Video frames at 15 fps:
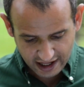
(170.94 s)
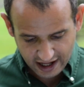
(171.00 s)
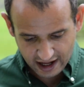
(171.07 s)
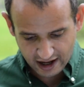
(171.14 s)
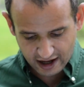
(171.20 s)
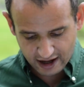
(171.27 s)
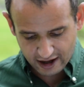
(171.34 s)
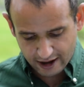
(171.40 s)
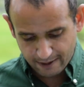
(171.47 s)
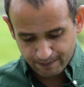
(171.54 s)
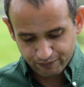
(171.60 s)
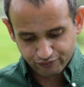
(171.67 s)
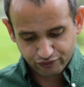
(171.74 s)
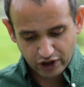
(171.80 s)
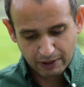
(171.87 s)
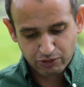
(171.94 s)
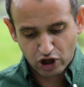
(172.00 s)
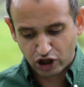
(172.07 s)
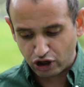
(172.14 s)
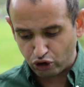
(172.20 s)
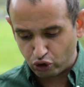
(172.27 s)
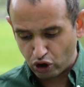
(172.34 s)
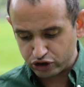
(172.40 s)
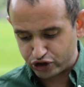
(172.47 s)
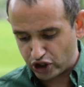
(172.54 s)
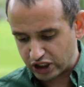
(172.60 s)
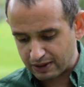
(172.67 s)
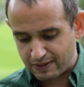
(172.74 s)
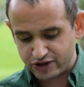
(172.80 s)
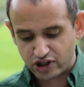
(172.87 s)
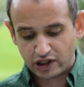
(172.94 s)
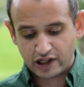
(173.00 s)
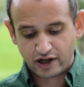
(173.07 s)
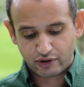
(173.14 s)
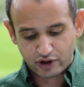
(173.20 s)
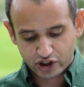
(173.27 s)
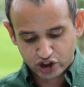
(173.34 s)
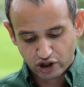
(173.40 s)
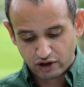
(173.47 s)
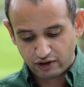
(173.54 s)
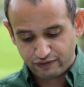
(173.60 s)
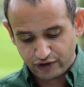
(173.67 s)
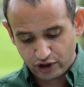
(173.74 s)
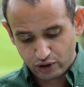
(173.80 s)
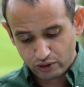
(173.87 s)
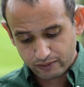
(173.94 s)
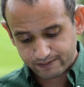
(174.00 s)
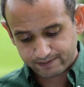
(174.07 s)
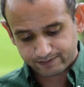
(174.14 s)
I'm not going to talk about the literature review.